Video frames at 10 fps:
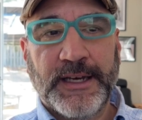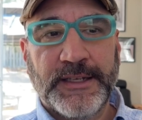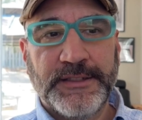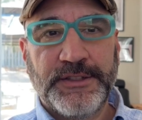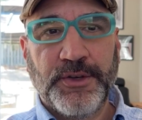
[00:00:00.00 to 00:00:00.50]

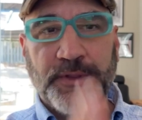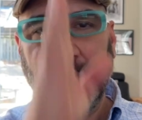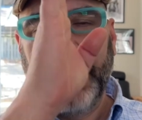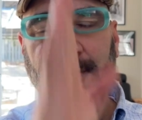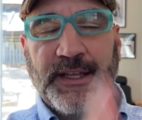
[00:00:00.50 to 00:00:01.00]
so
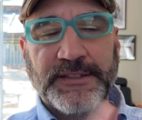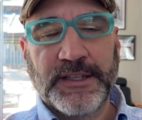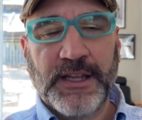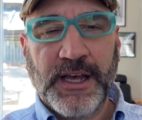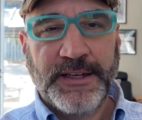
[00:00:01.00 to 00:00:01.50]
that everything's
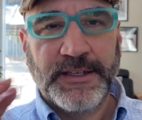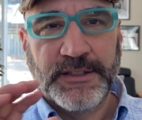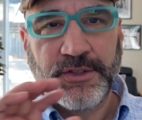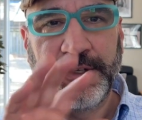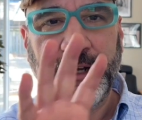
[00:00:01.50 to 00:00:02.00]
aligned and
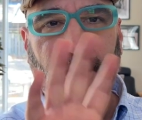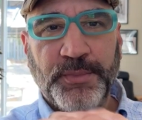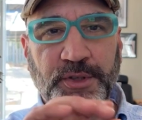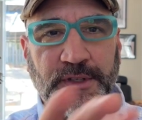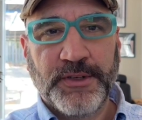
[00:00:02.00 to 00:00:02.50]
is going to
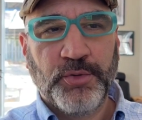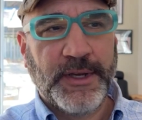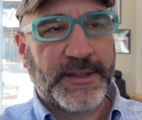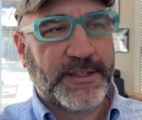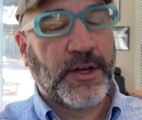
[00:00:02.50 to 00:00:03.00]
help you to
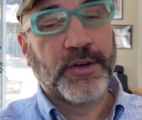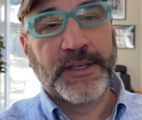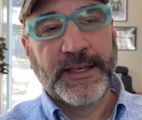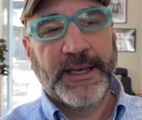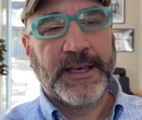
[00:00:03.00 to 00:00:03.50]
create the
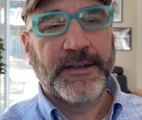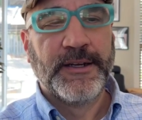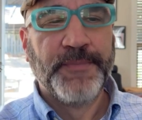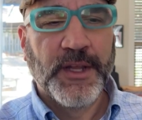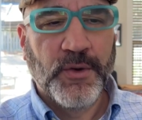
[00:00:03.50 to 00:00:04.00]
talking head,
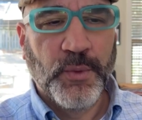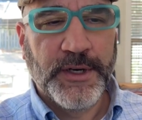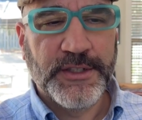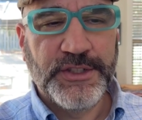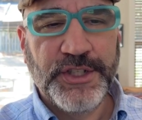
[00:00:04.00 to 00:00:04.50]

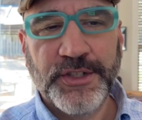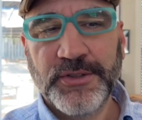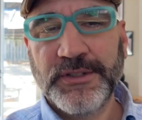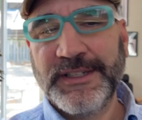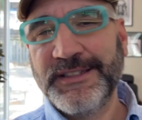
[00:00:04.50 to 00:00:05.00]
where
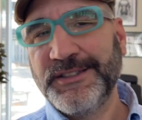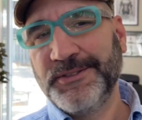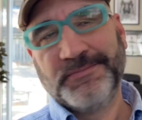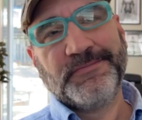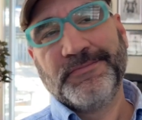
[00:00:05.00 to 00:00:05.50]
general
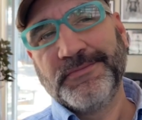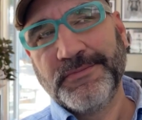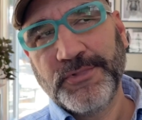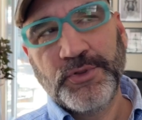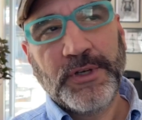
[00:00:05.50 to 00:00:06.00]
is
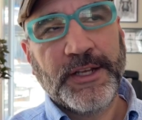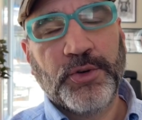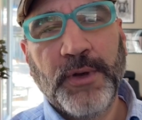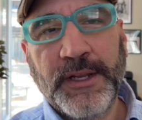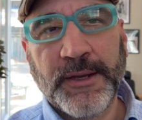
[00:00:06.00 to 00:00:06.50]
sort of like
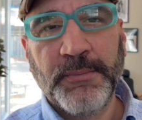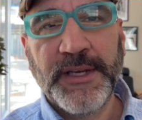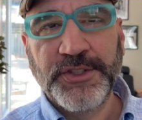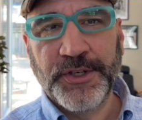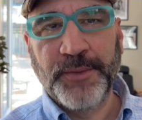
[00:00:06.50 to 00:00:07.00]
creating a
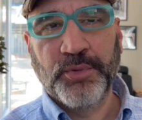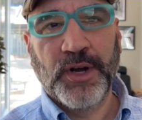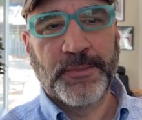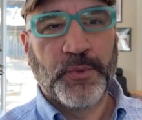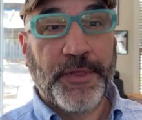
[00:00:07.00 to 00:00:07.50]
mid-journey
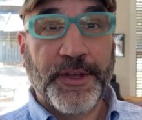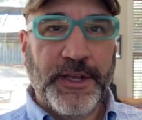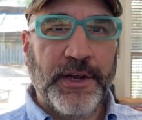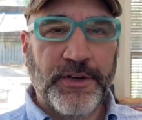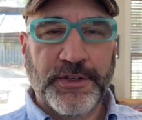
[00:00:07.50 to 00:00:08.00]
prompt with a
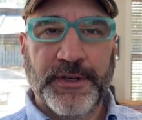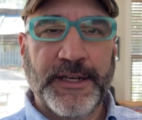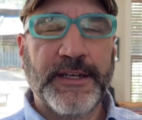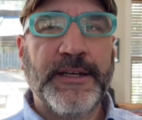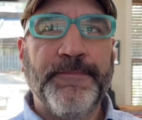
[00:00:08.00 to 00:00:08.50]
character in
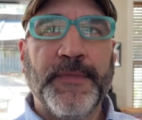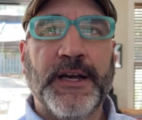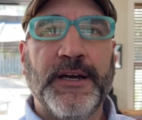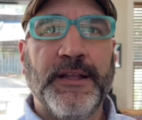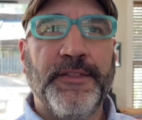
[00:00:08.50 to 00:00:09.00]
it.
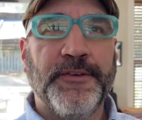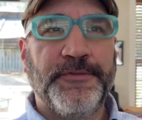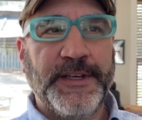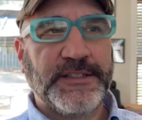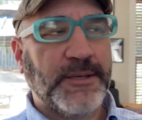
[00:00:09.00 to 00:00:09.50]
The
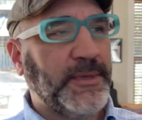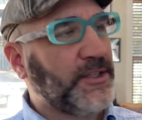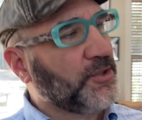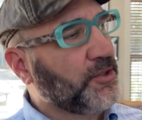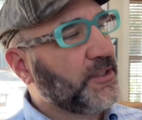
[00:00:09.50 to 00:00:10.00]
face can be
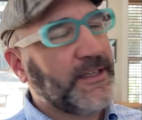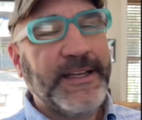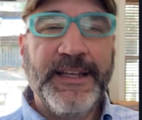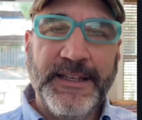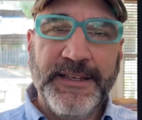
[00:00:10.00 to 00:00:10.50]
turned in
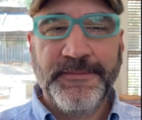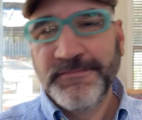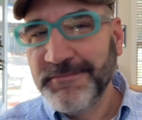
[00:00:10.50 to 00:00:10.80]
any